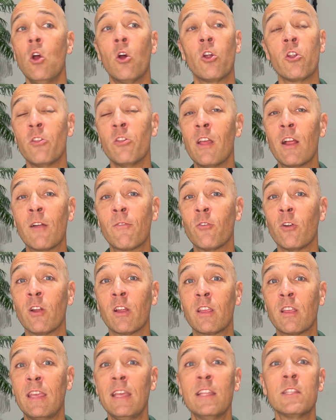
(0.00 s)
or you're there for
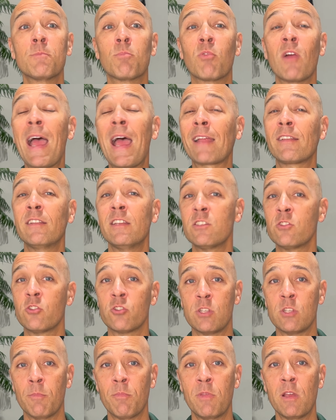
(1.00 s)
a kid's practice or
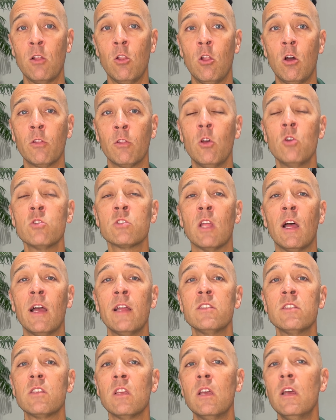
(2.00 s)
something along those
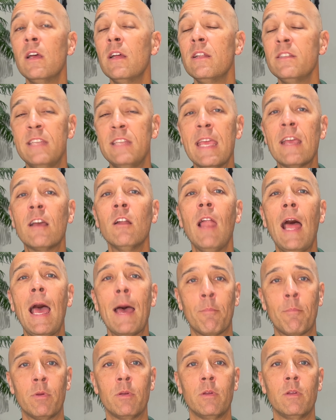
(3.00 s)
lines, take a
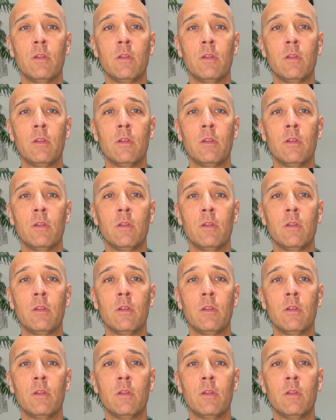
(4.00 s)
lap.